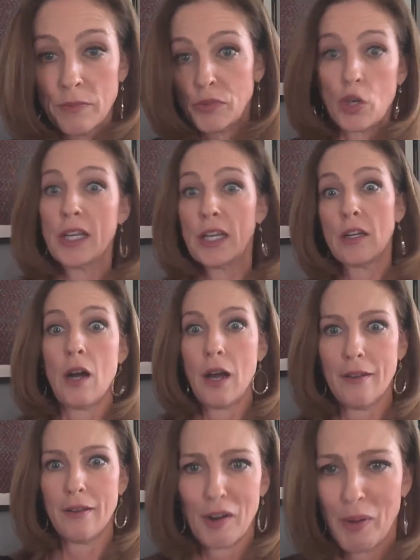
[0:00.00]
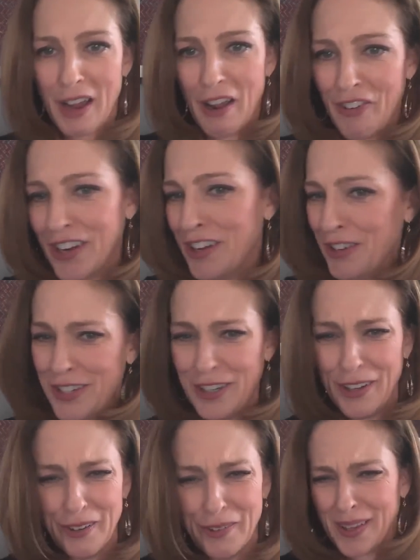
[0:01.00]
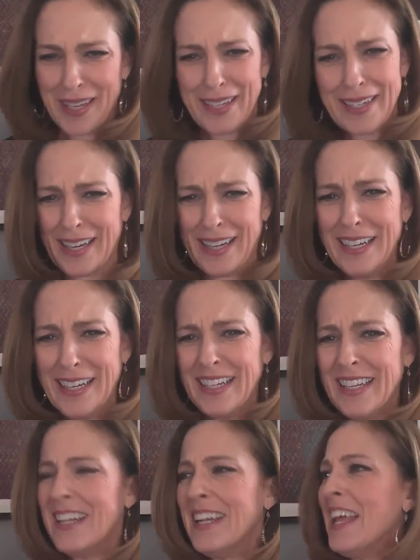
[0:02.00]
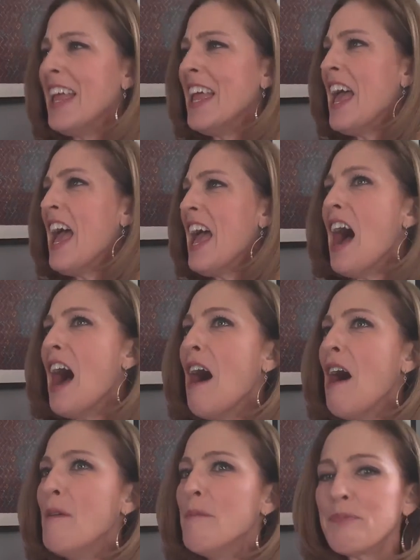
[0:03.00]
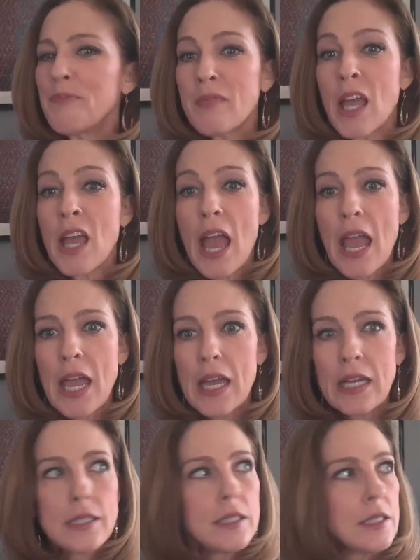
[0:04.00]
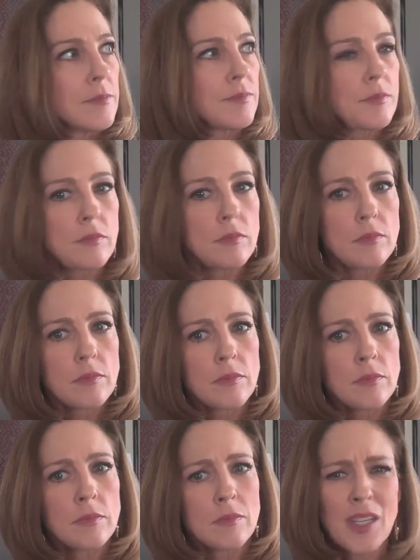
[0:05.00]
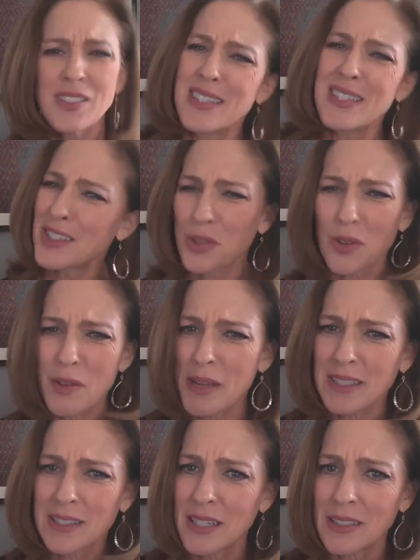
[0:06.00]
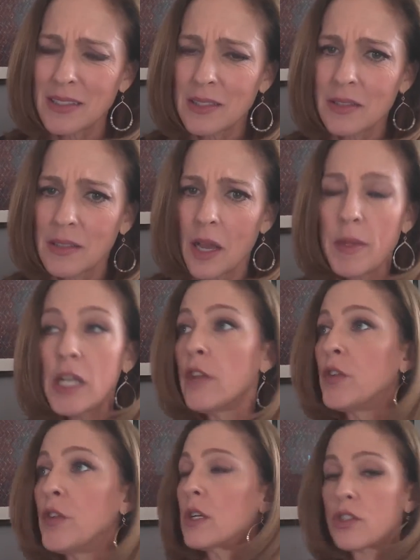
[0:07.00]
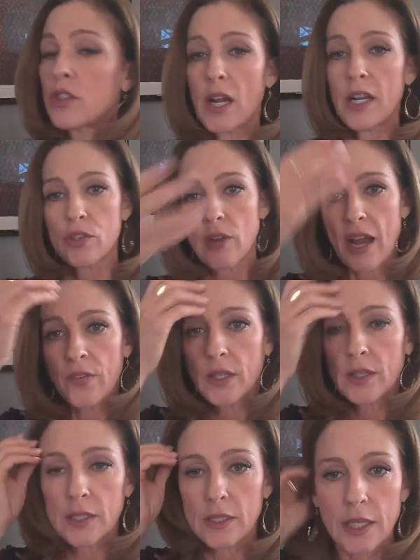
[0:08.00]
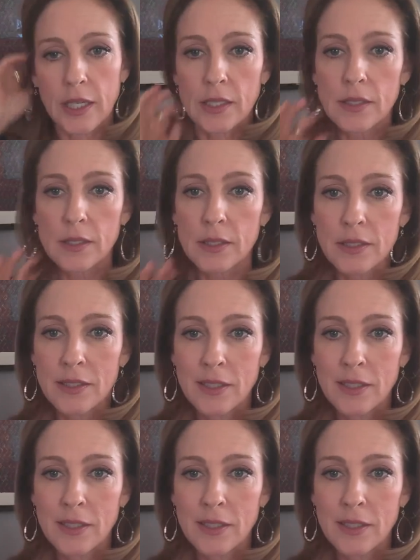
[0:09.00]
turning it on or whatever you do with a gun. And doesn't that sort of make sense? I mean, if you're going to try to traffic these things,